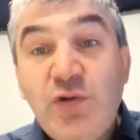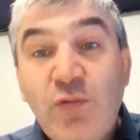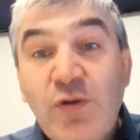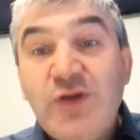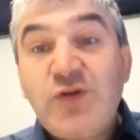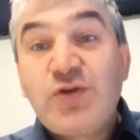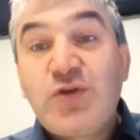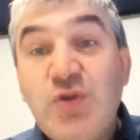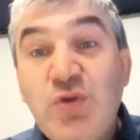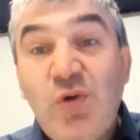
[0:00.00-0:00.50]
You
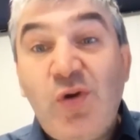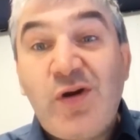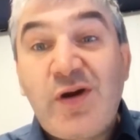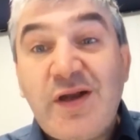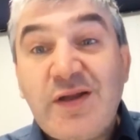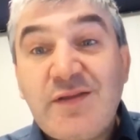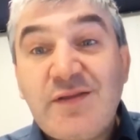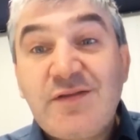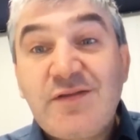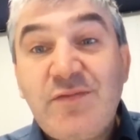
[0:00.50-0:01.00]
want to
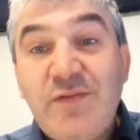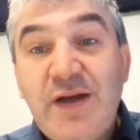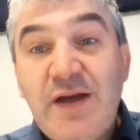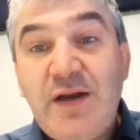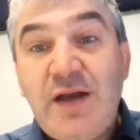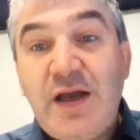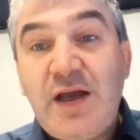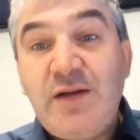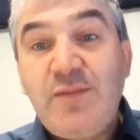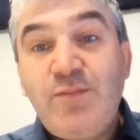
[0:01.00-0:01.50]
store it,
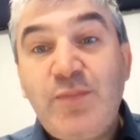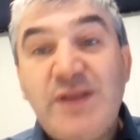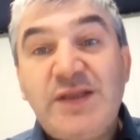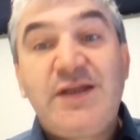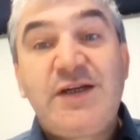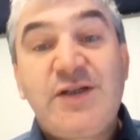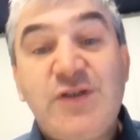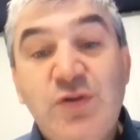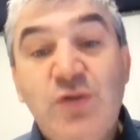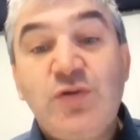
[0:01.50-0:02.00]
but
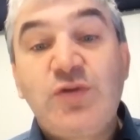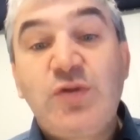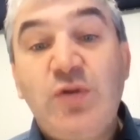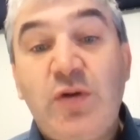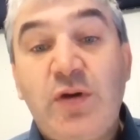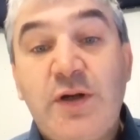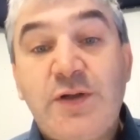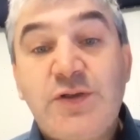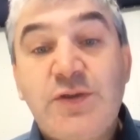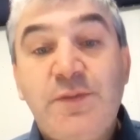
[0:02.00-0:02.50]
there is no
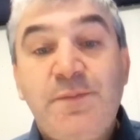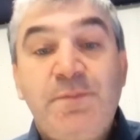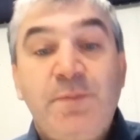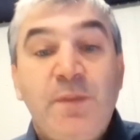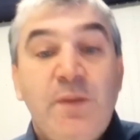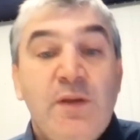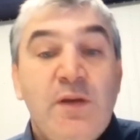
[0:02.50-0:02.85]
storage.